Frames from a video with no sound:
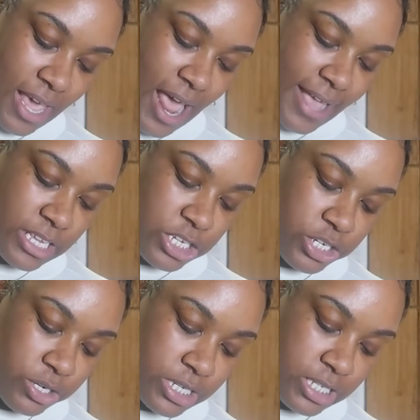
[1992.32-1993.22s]
And I have to
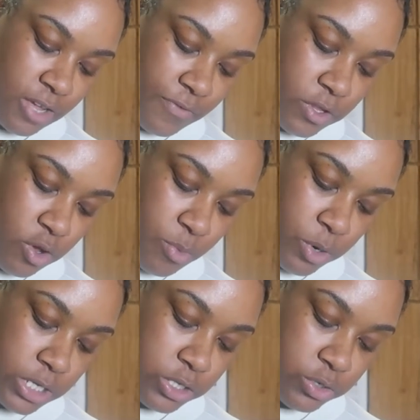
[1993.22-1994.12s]
chill the stuff a little
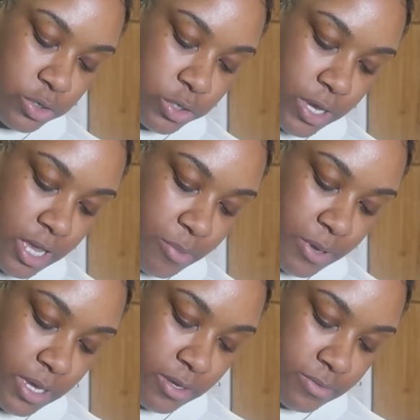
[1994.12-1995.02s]
more too so it
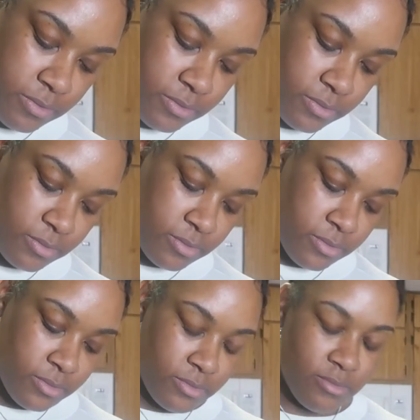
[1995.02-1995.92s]
could be,
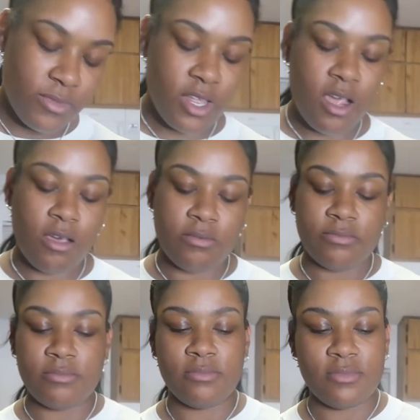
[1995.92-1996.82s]
you know,
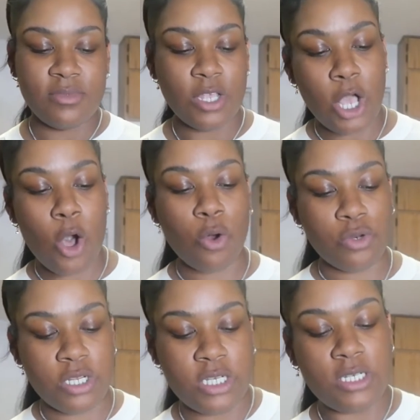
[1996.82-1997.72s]

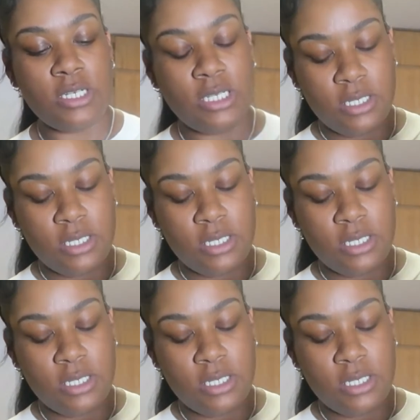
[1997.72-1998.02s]
colder.